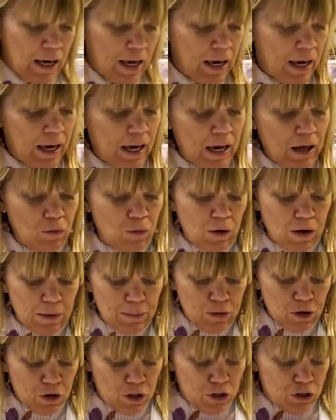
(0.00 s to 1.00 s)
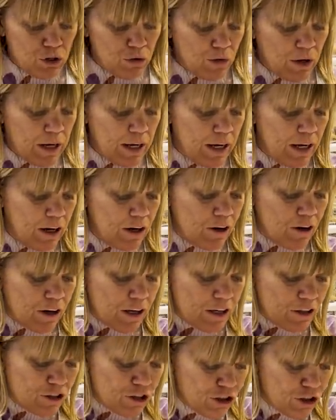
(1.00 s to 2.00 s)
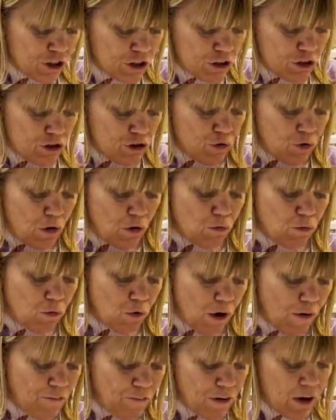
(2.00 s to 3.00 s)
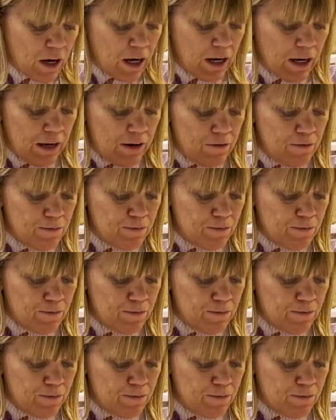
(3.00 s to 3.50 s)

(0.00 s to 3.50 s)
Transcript: And what I'm gonna do here is just do a rough cut.